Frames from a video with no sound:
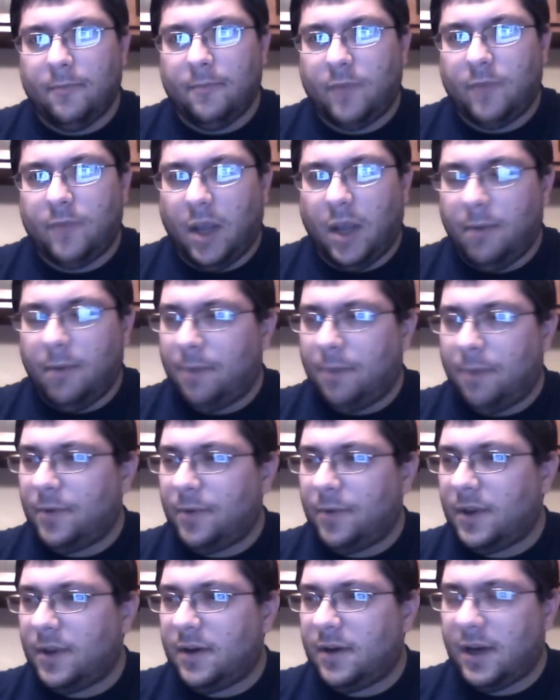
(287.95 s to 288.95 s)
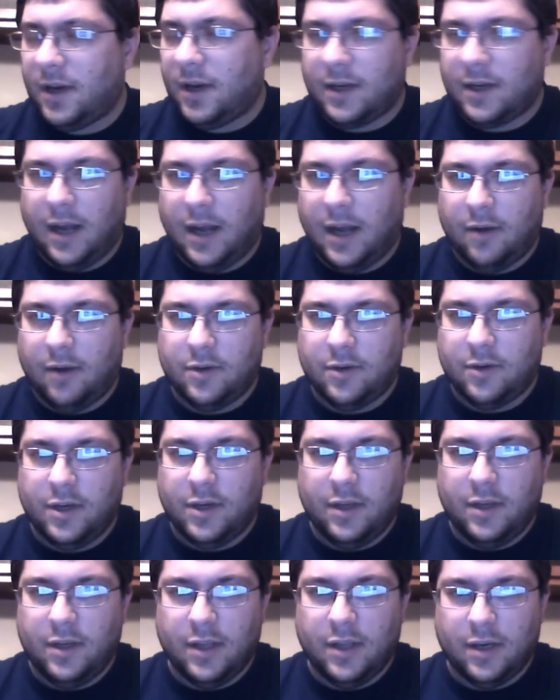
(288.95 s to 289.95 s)
came up with a
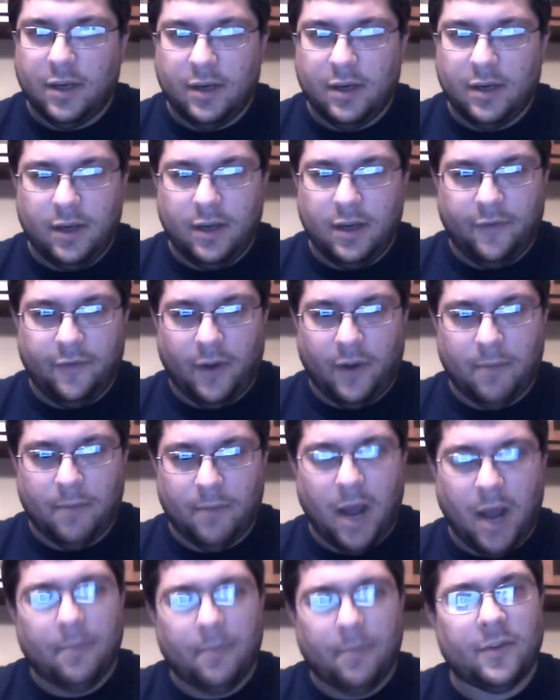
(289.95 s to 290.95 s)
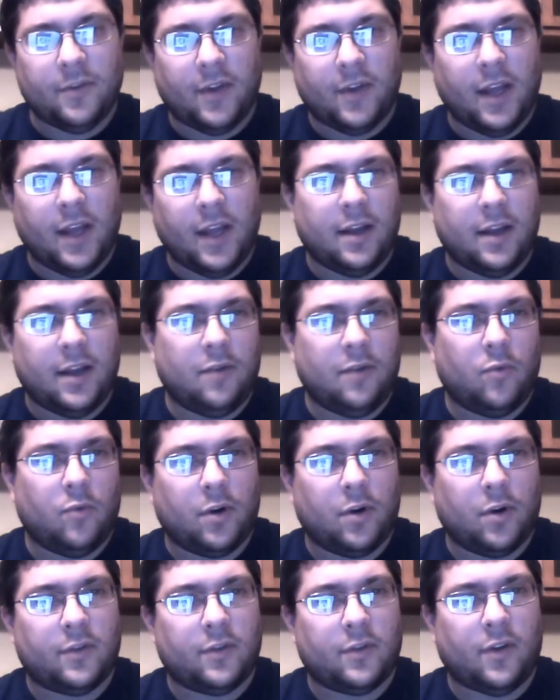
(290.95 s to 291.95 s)
technology that, if I'm not mistaken, it
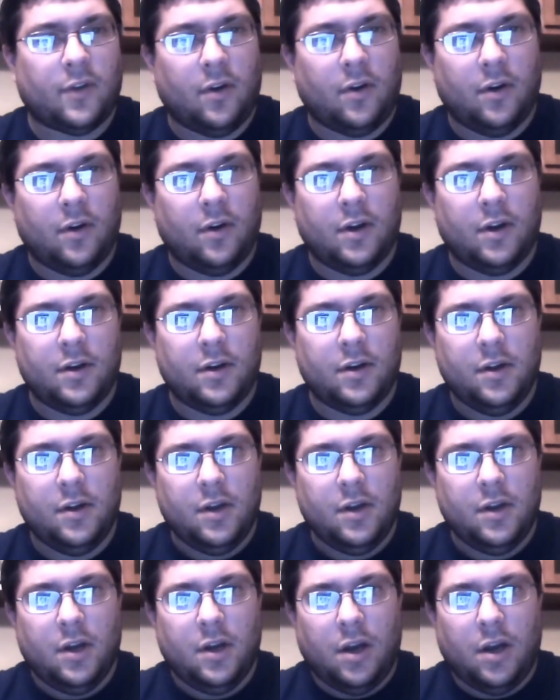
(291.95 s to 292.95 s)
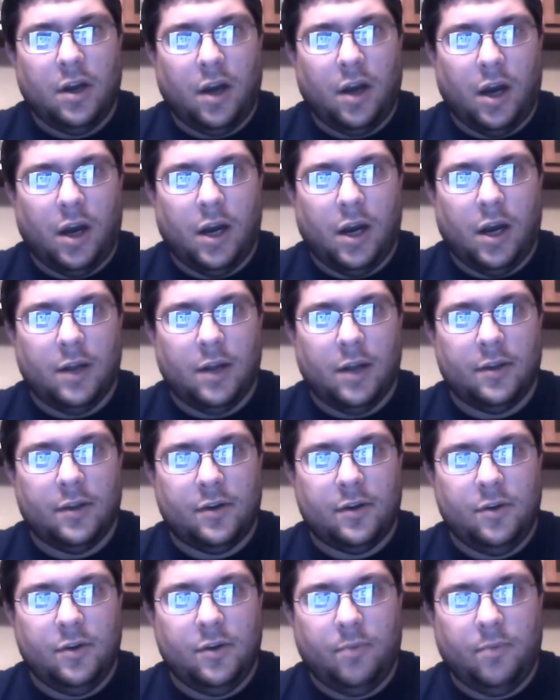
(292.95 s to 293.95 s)
works on the
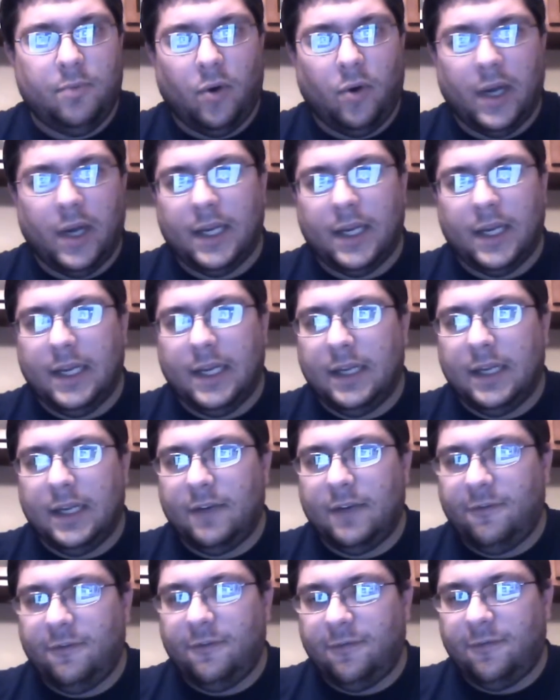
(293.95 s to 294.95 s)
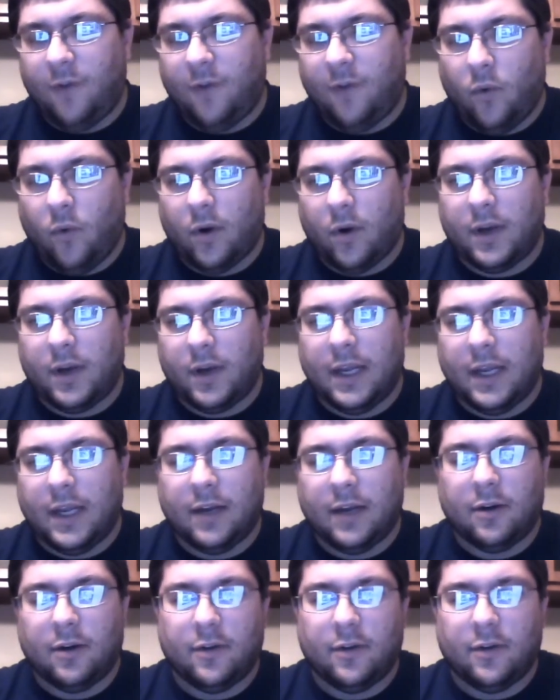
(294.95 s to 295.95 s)
2.4
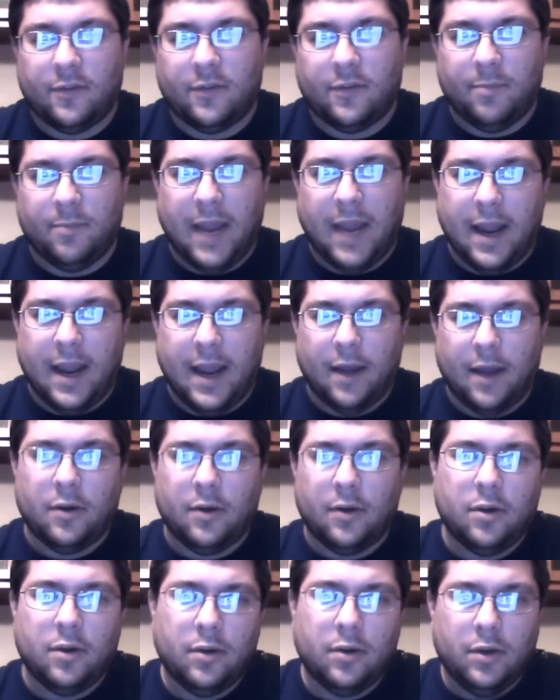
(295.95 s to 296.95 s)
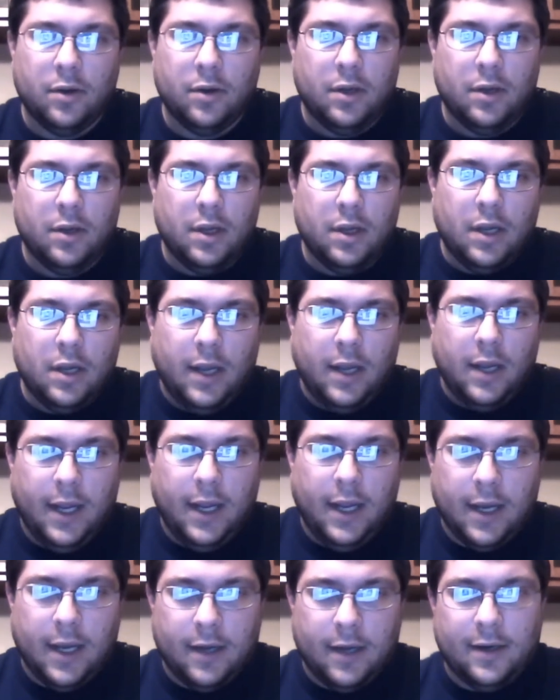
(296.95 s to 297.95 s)
gigahertz band,
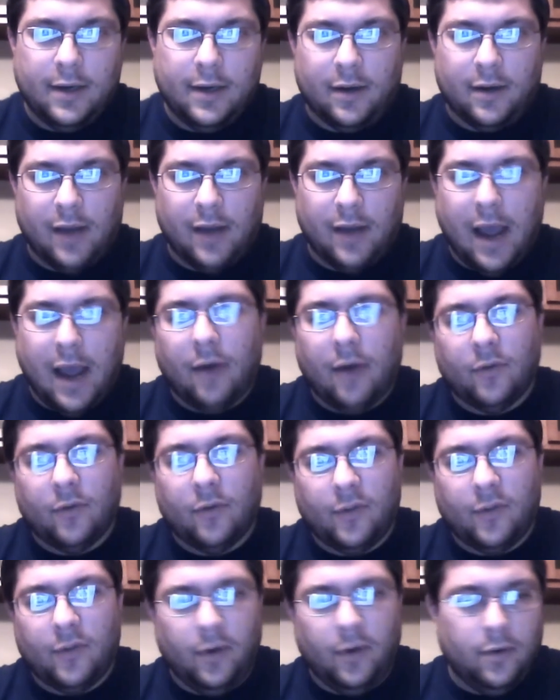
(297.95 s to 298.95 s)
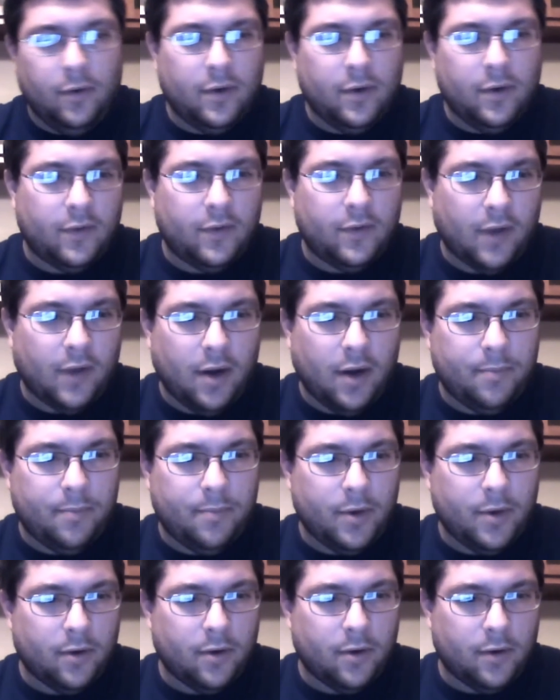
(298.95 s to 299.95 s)
and it allows you to set
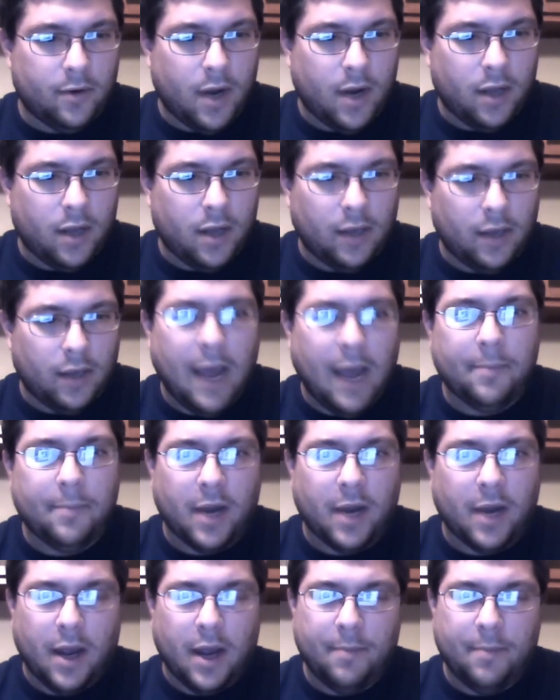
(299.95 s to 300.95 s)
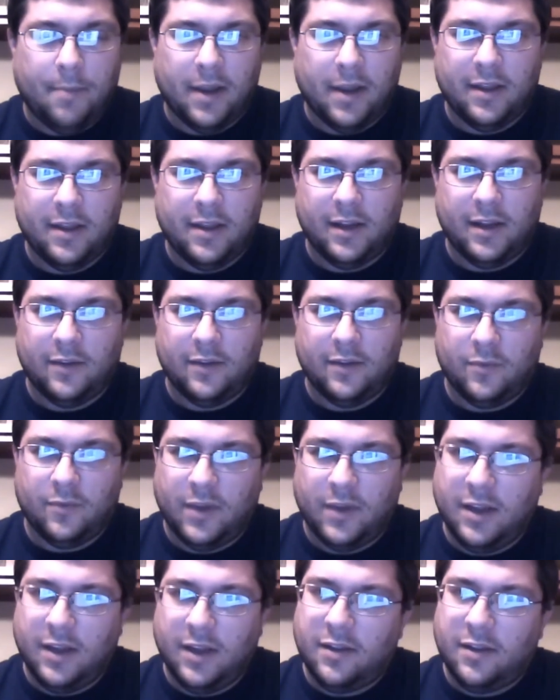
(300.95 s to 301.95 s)
up your laptop. I think it's
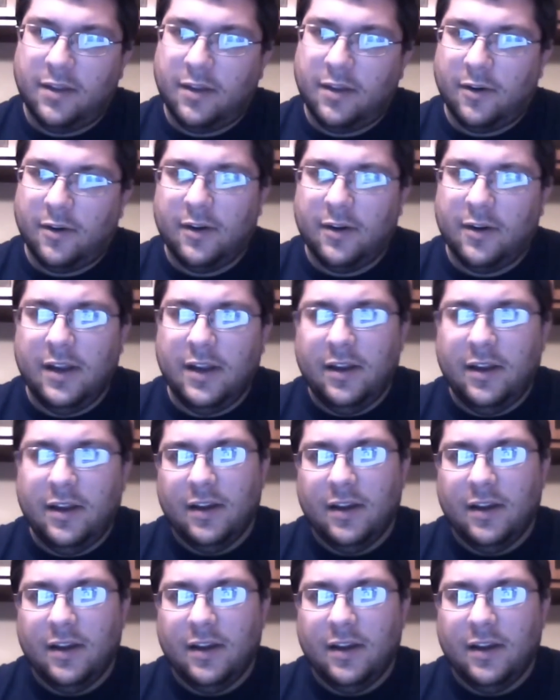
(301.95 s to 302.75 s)
within 30